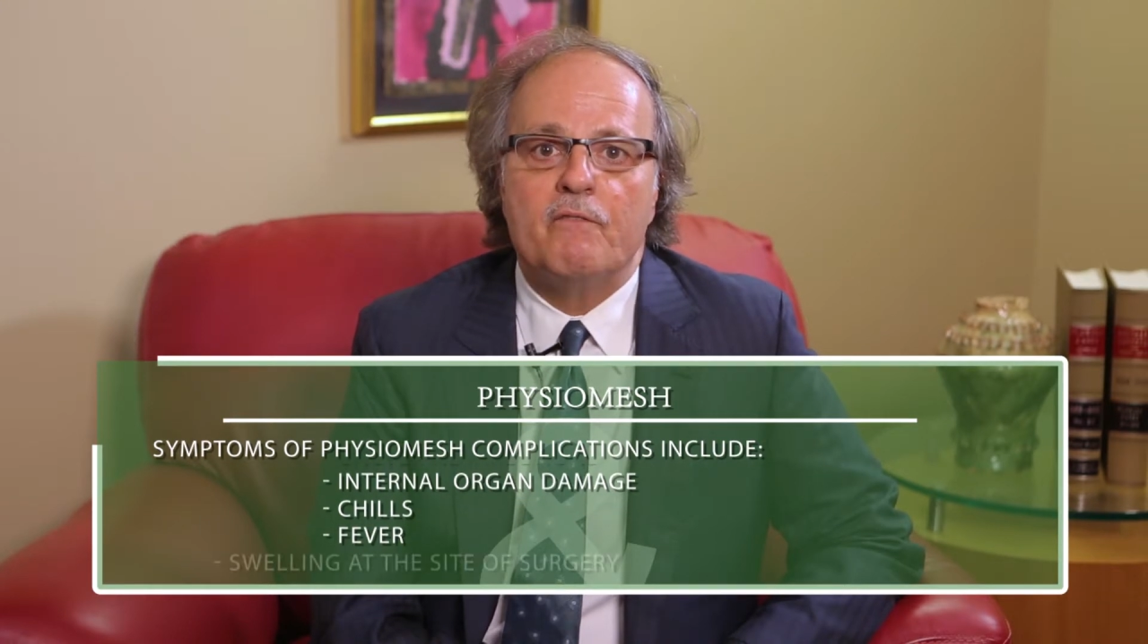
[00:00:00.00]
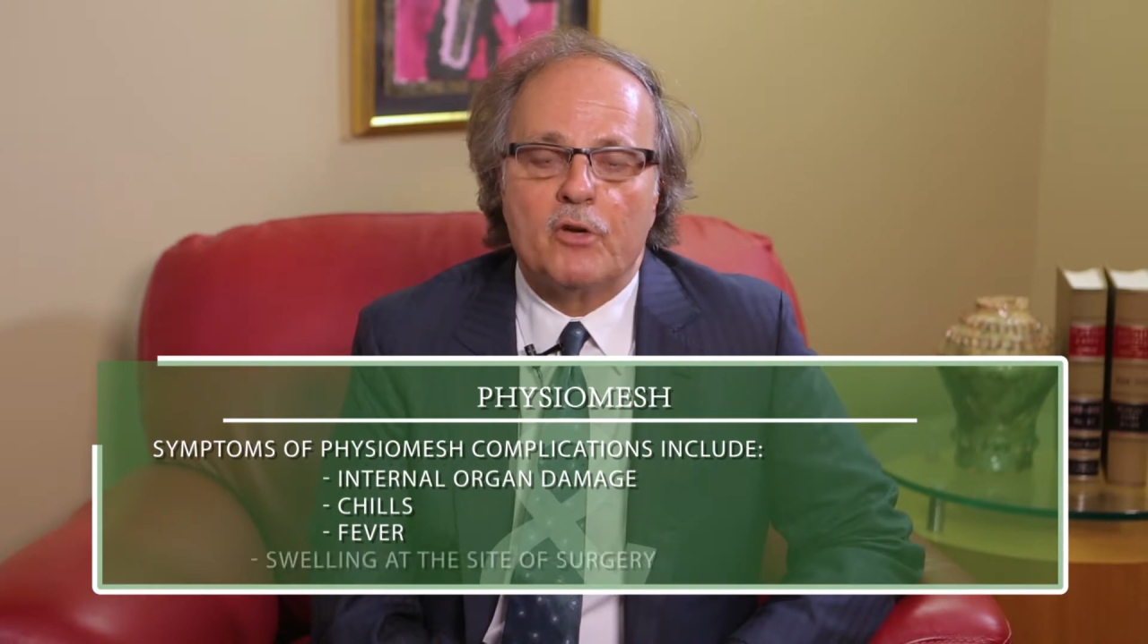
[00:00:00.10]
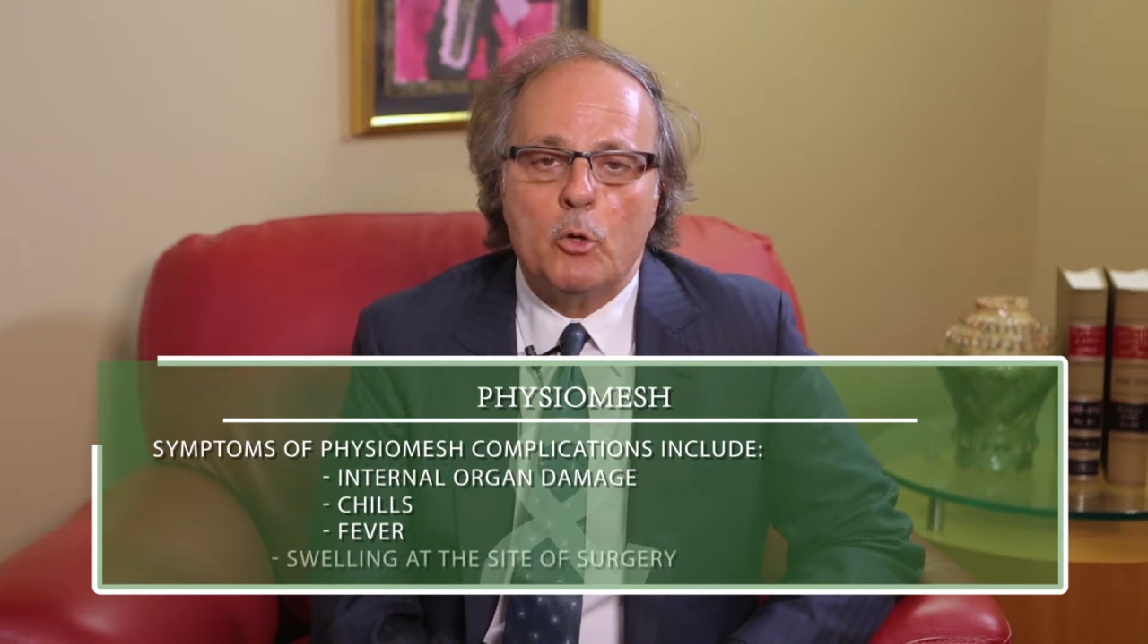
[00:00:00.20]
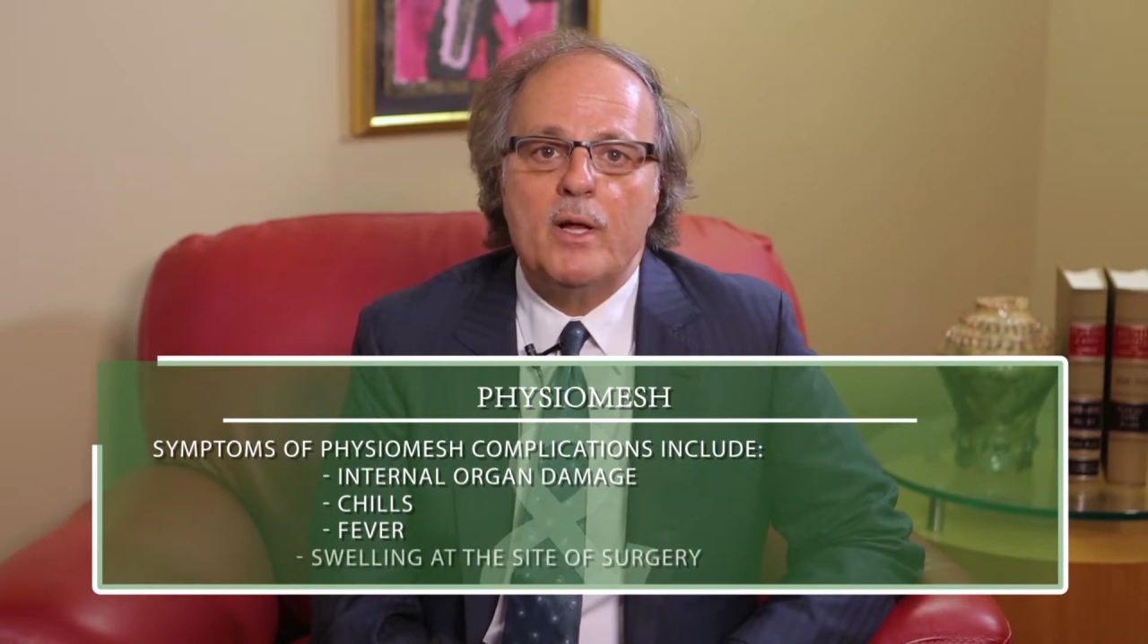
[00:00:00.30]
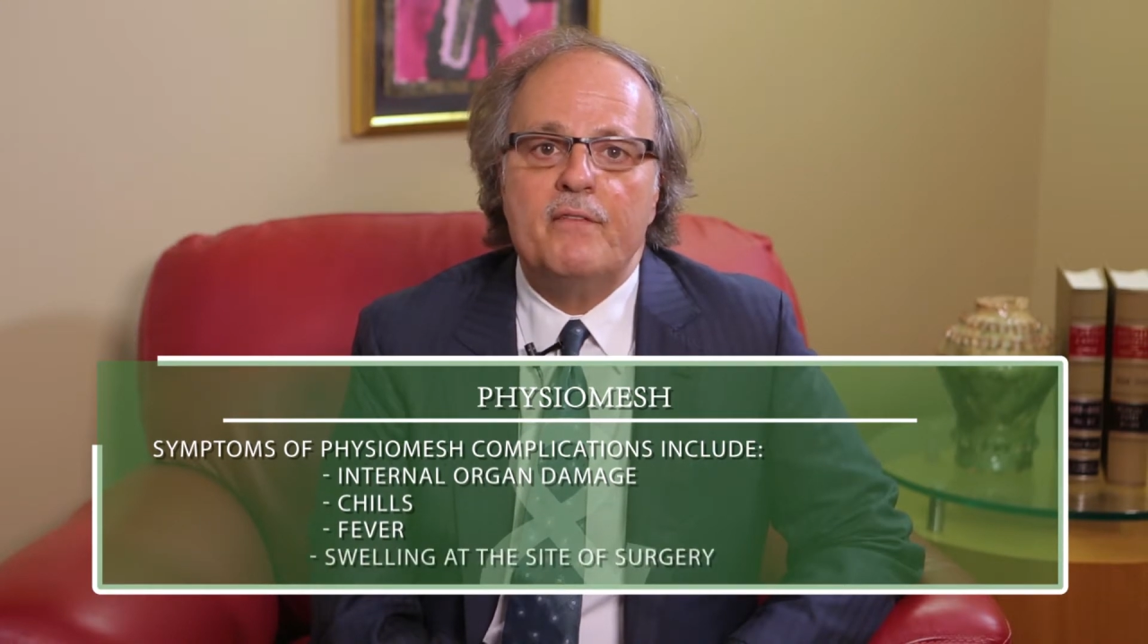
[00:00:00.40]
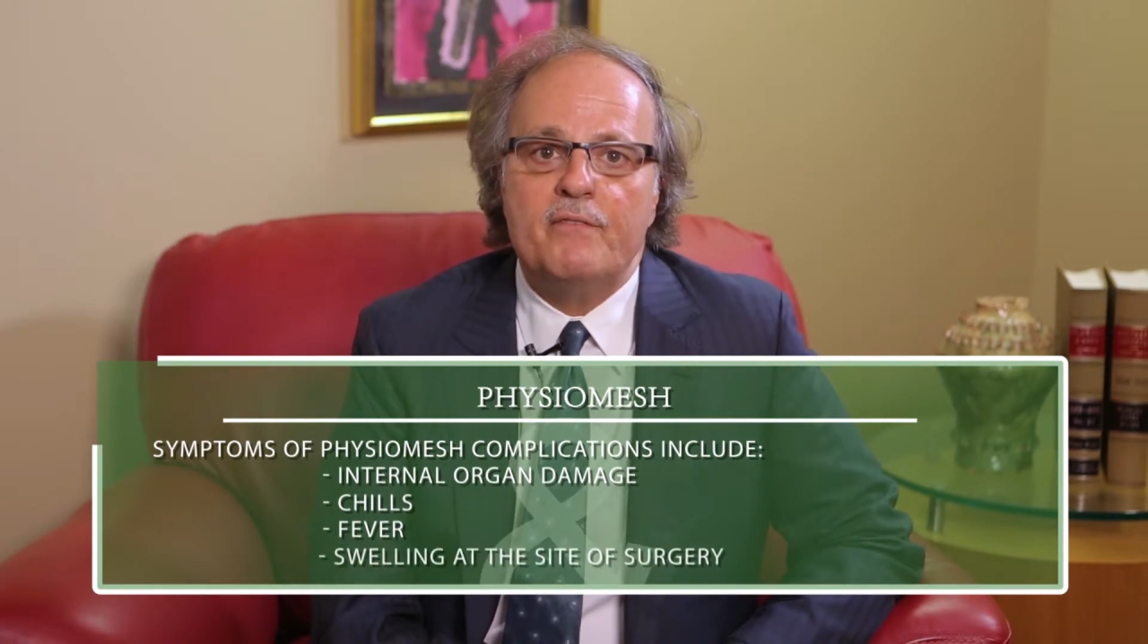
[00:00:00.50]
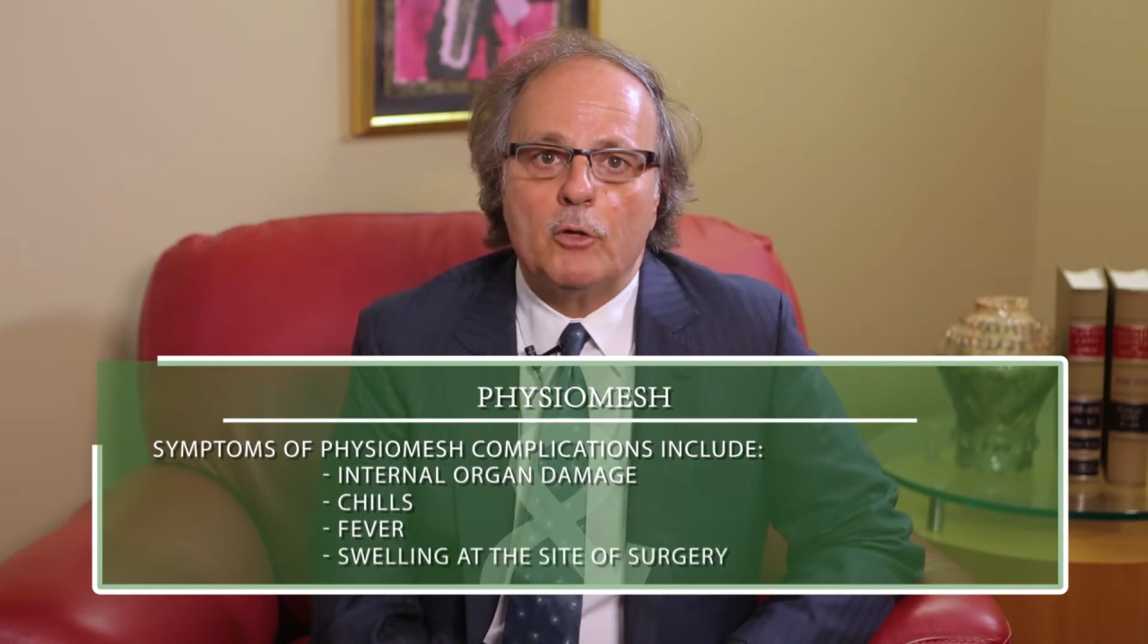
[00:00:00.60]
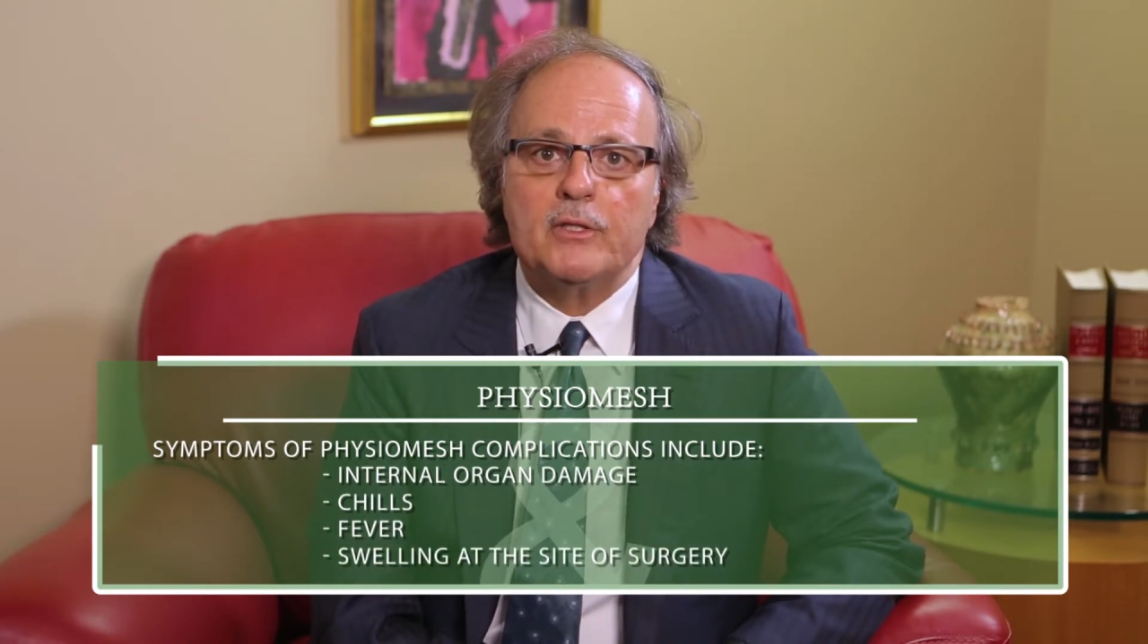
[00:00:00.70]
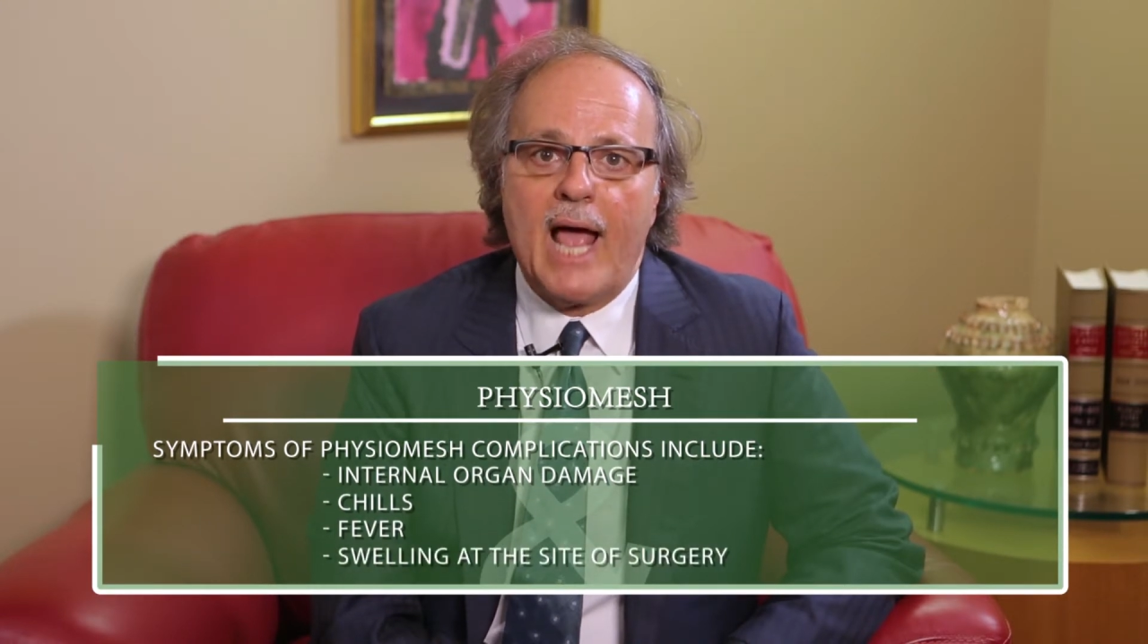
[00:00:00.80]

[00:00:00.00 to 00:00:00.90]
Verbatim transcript: fluid filled